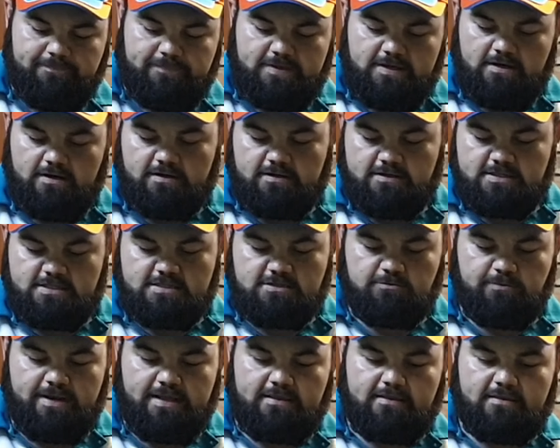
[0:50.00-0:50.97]
yeah,
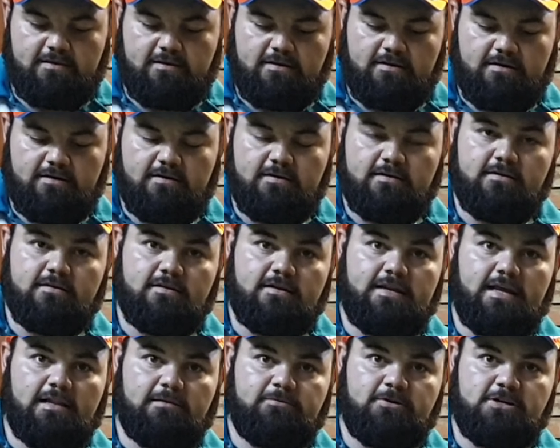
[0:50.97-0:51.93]
just wet the
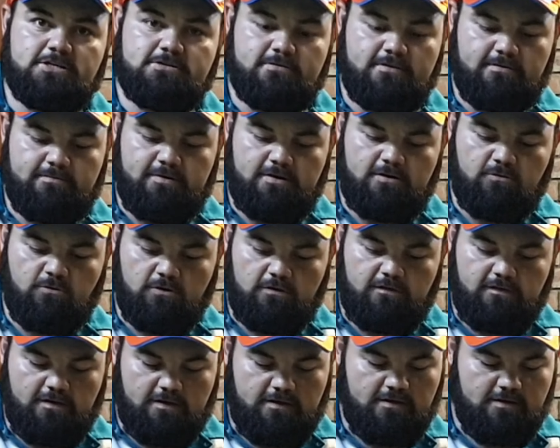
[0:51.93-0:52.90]
nail brush with a bit of
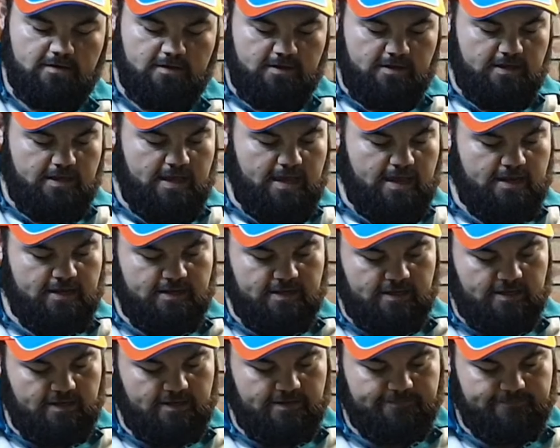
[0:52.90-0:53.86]
water, and
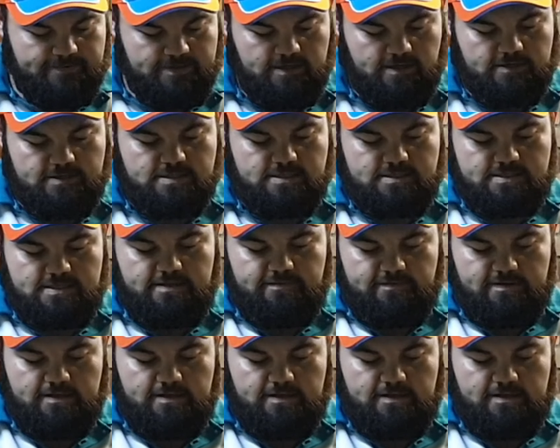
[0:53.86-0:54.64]
yeah, just give